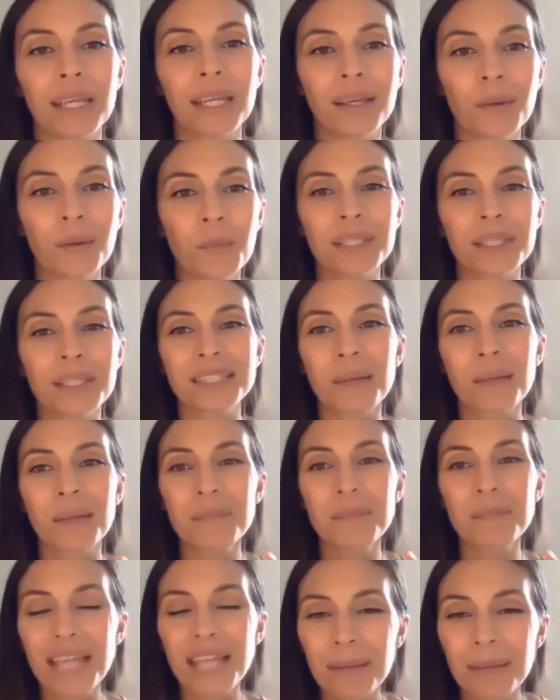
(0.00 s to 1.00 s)
we
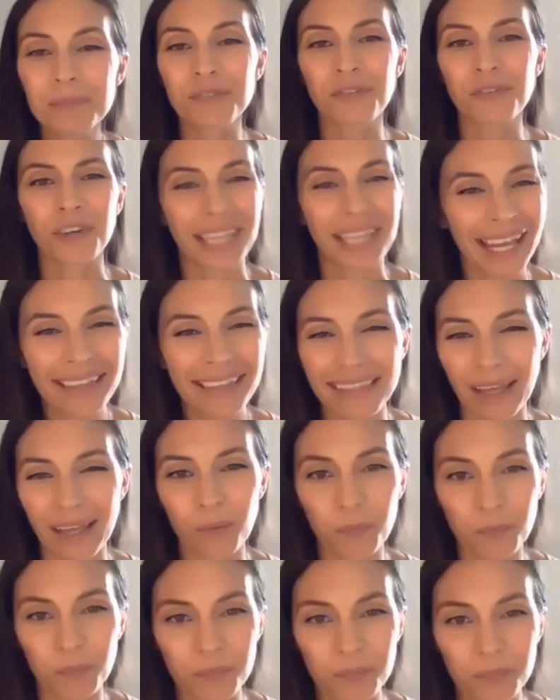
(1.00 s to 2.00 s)
sometimes forget
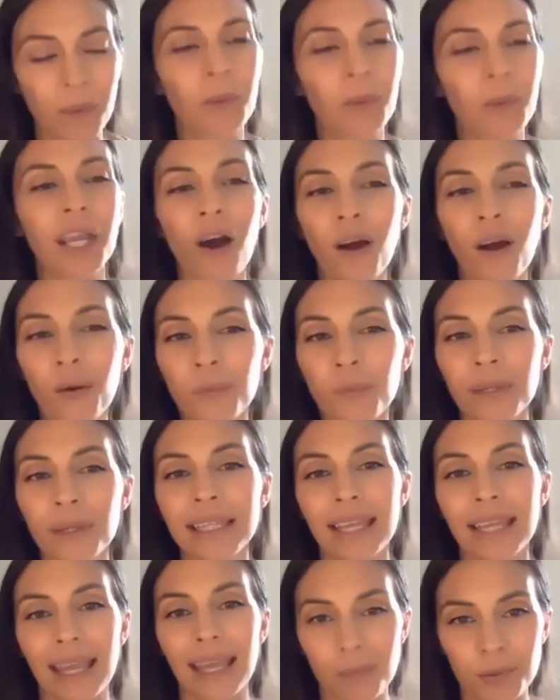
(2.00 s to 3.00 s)
that we are
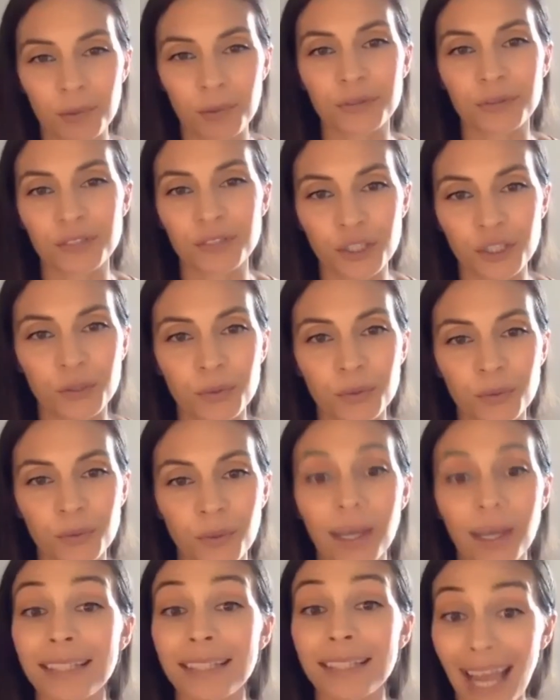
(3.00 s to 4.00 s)
really able
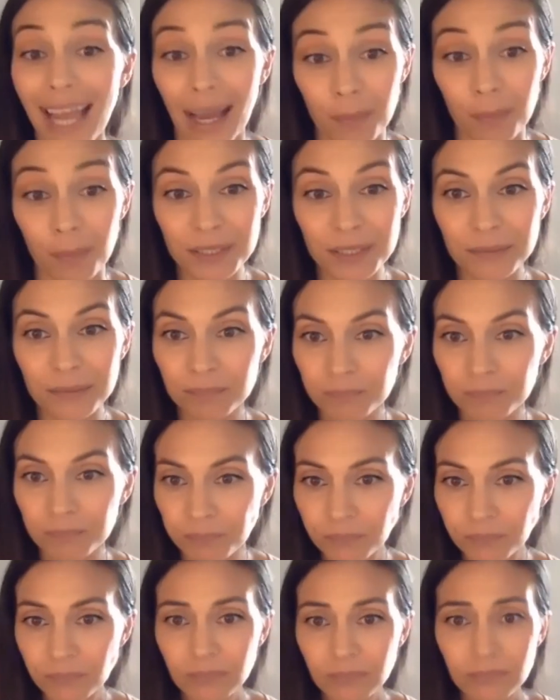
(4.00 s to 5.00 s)
to adapt.
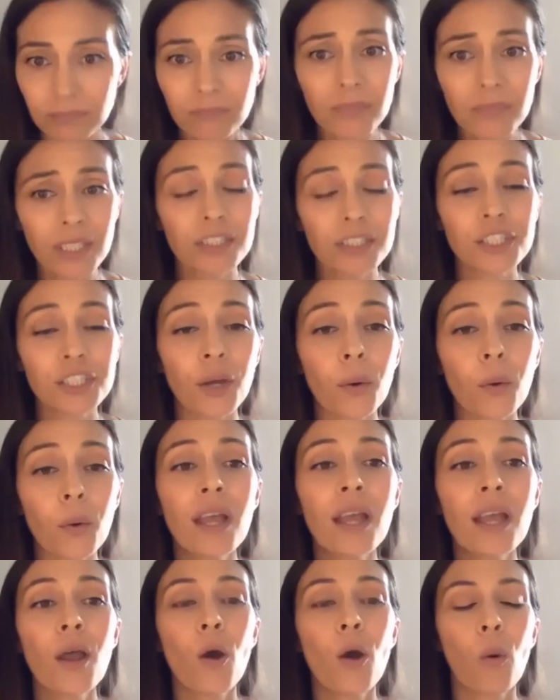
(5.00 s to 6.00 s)

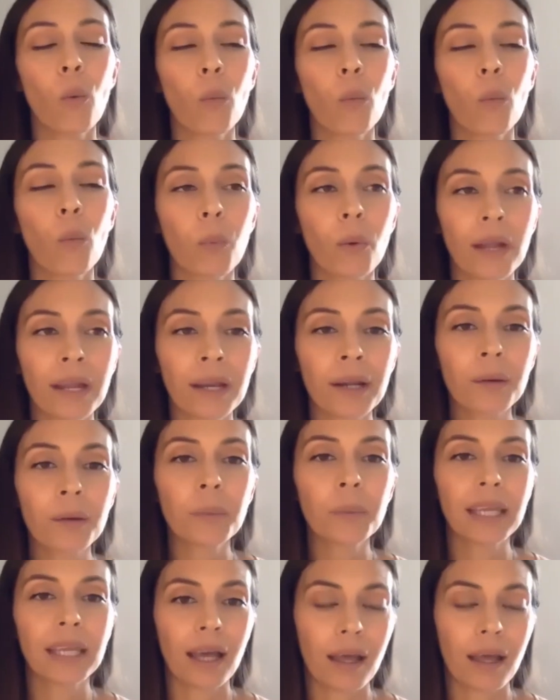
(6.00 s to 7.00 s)
So where
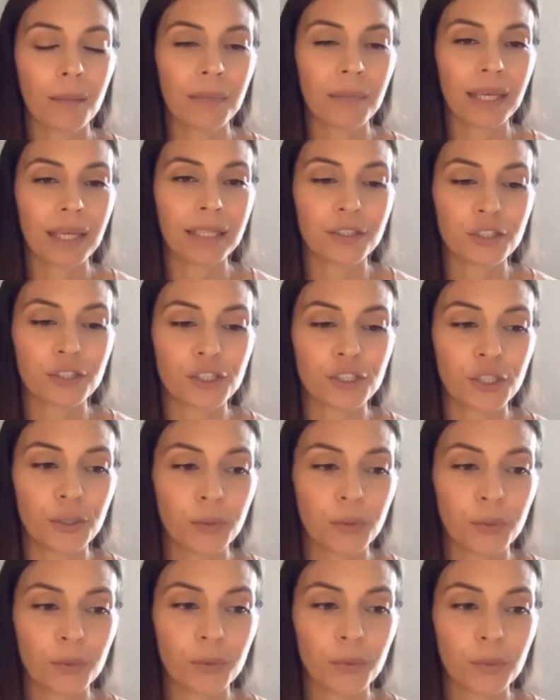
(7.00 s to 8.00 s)
we come
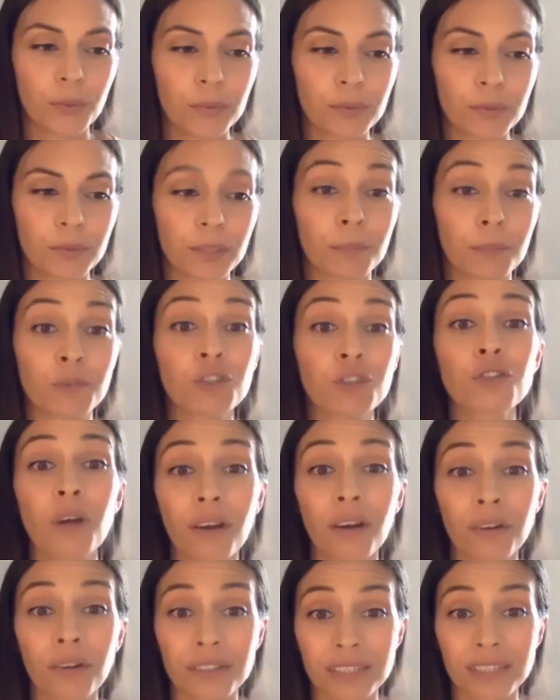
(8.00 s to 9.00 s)
into some
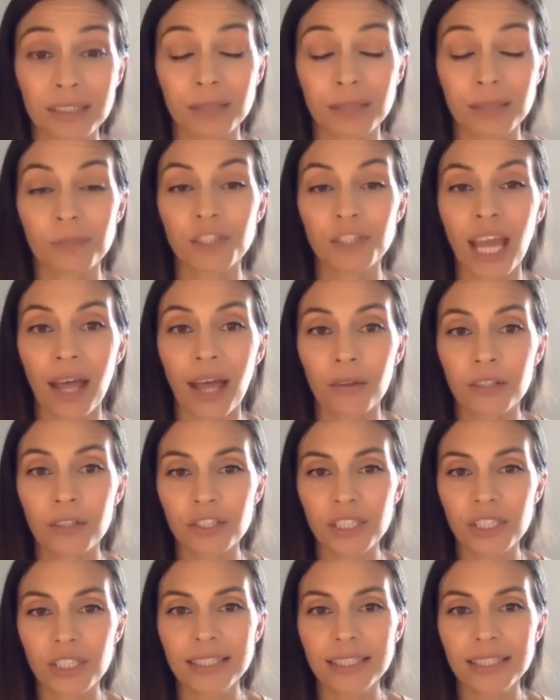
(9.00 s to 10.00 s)
struggles and some
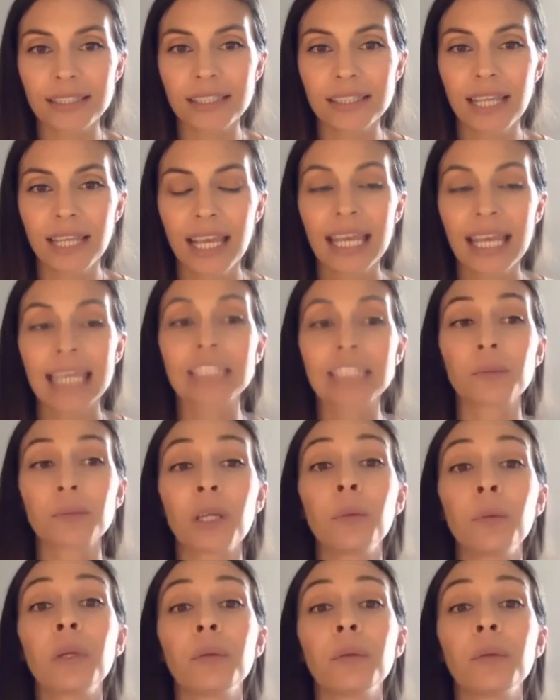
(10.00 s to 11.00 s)
challenges
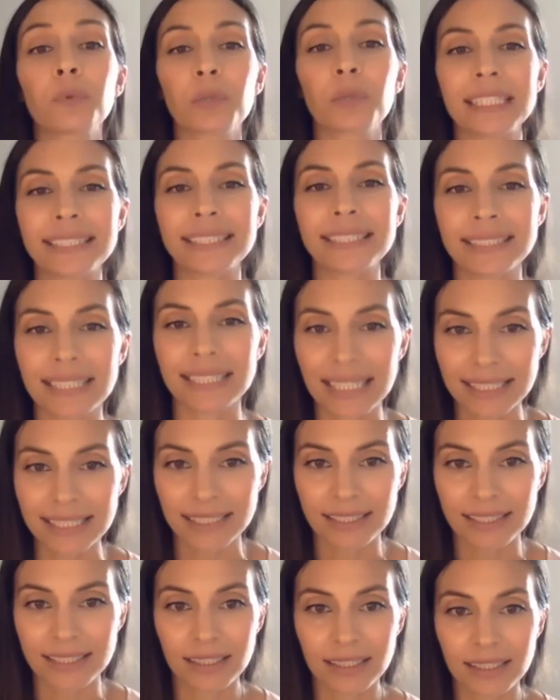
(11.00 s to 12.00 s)
is when we
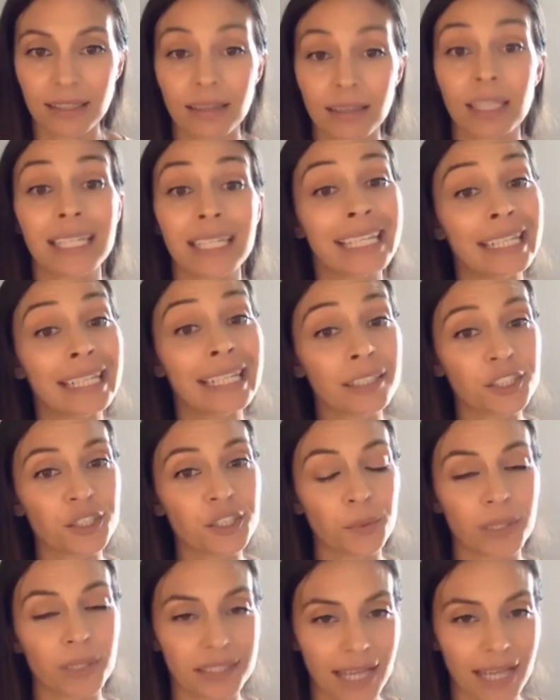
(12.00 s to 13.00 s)
resist the need
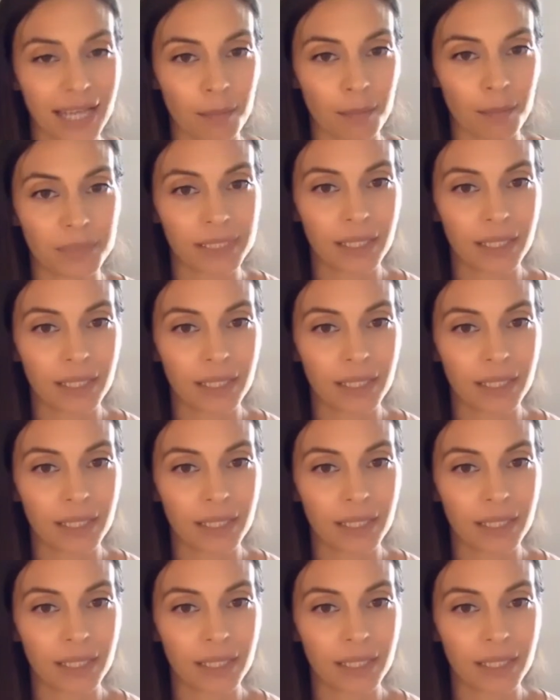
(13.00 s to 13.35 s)
to adapt.